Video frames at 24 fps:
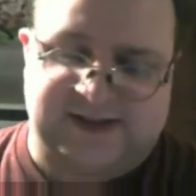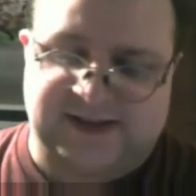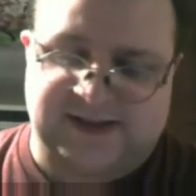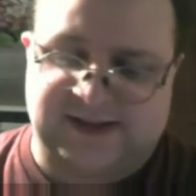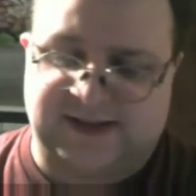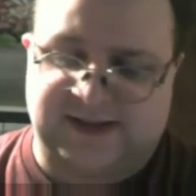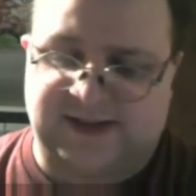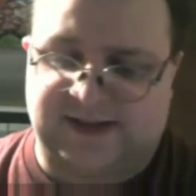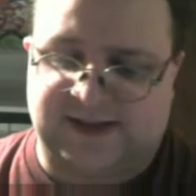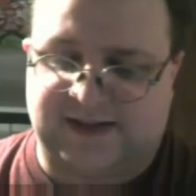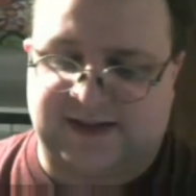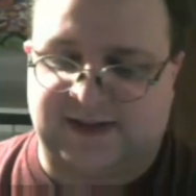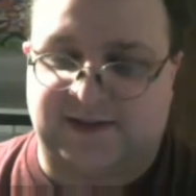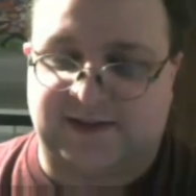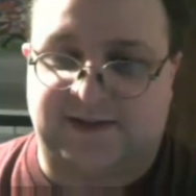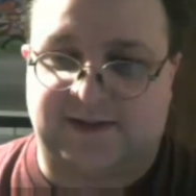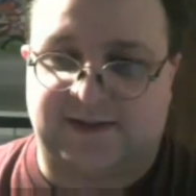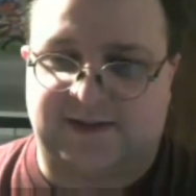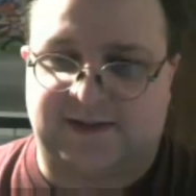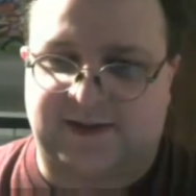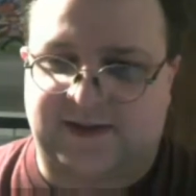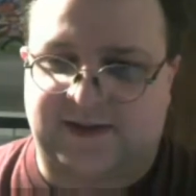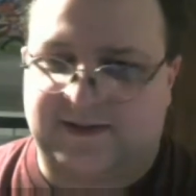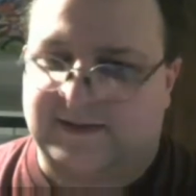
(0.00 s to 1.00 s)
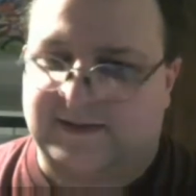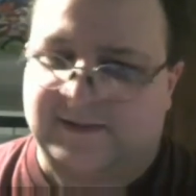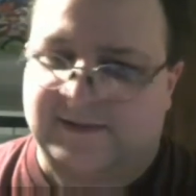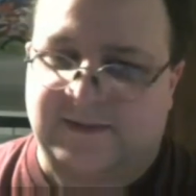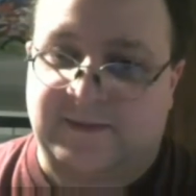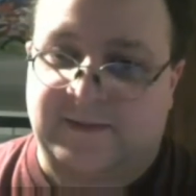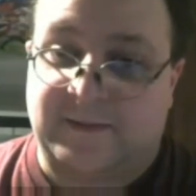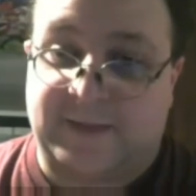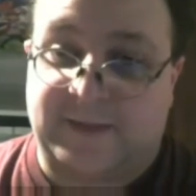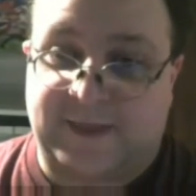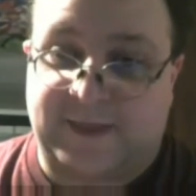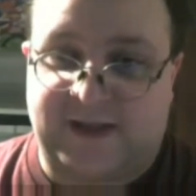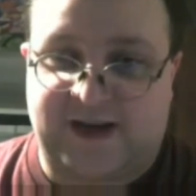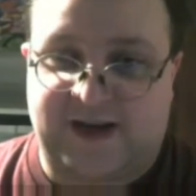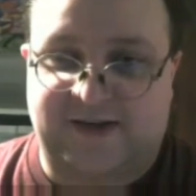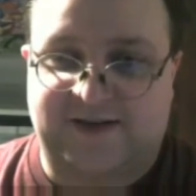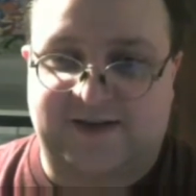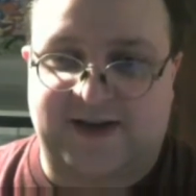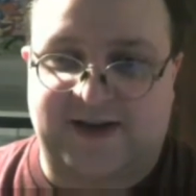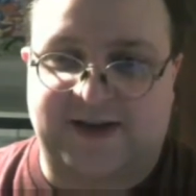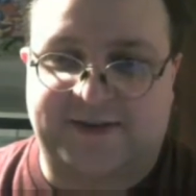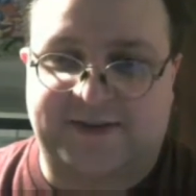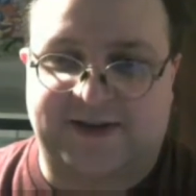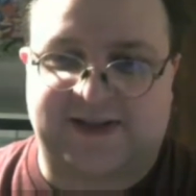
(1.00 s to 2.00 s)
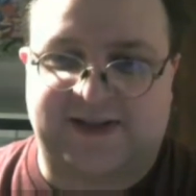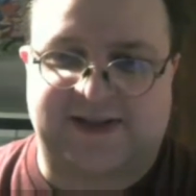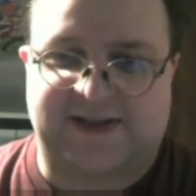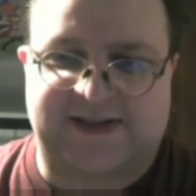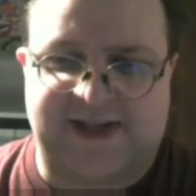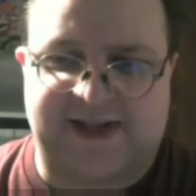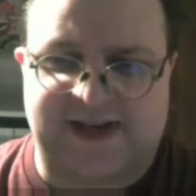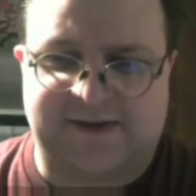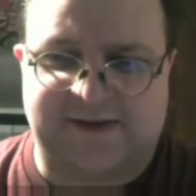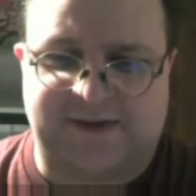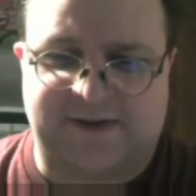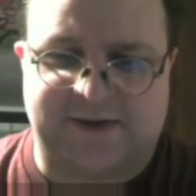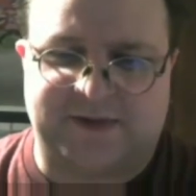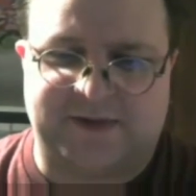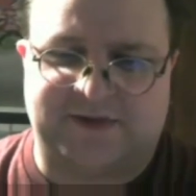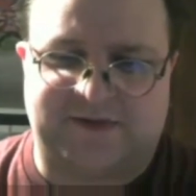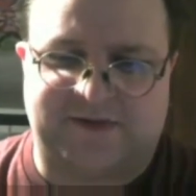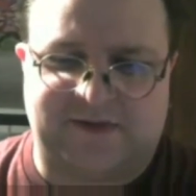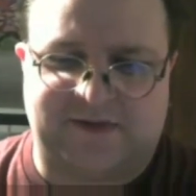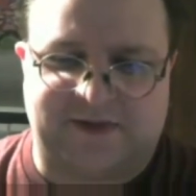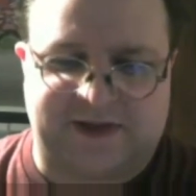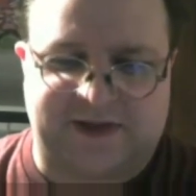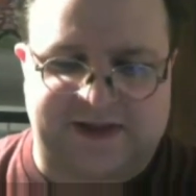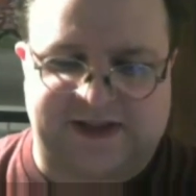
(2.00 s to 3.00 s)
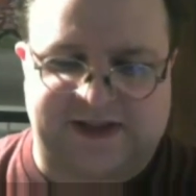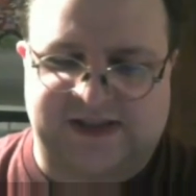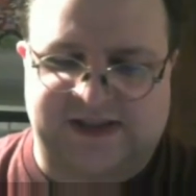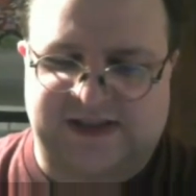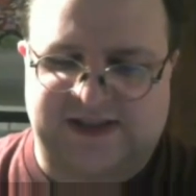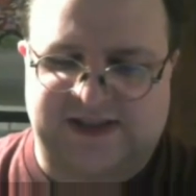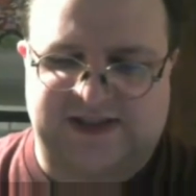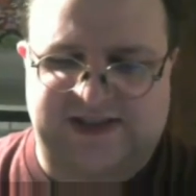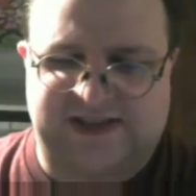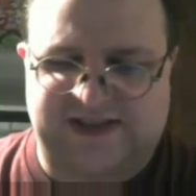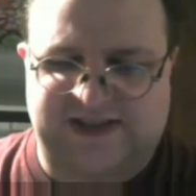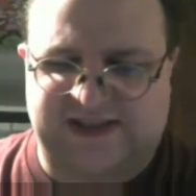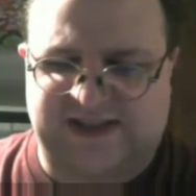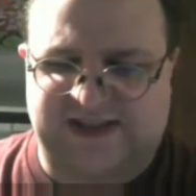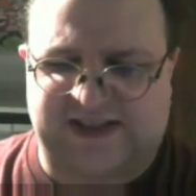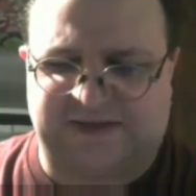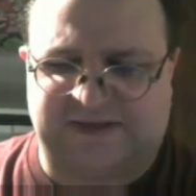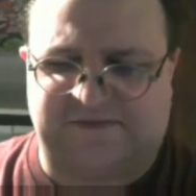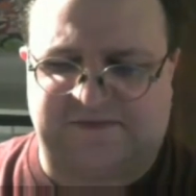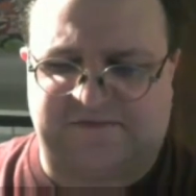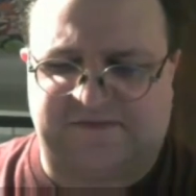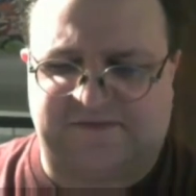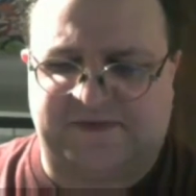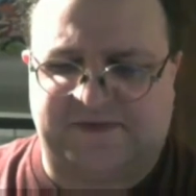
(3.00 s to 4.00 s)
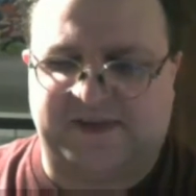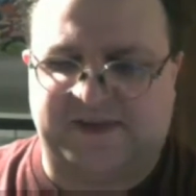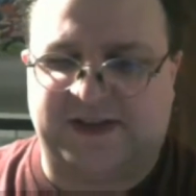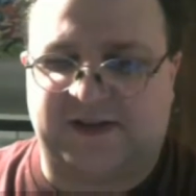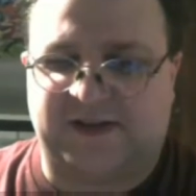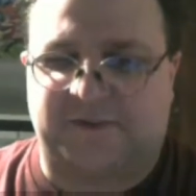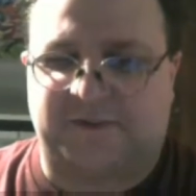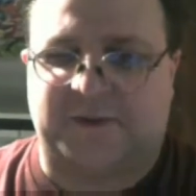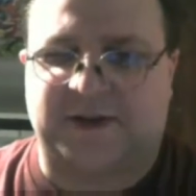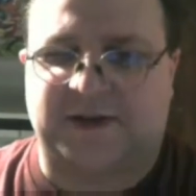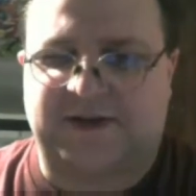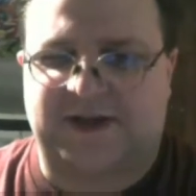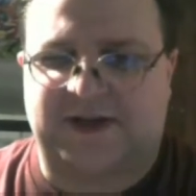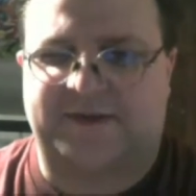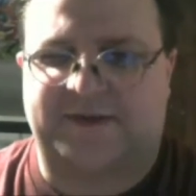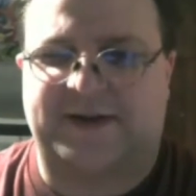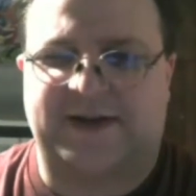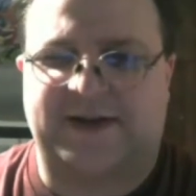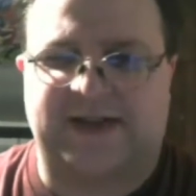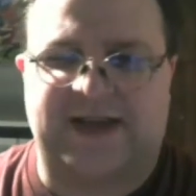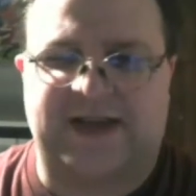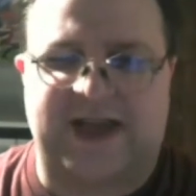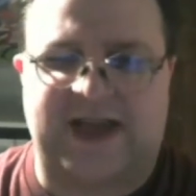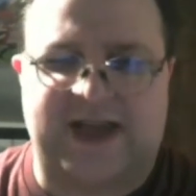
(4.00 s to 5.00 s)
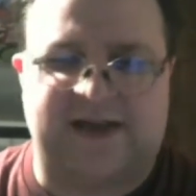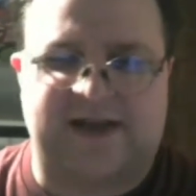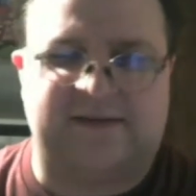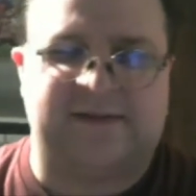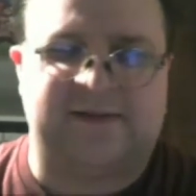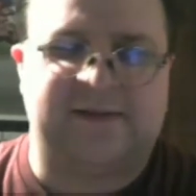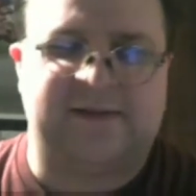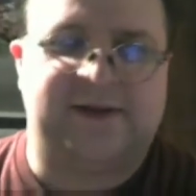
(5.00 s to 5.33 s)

I've talked about the second one before, and I really don't want to talk about it again.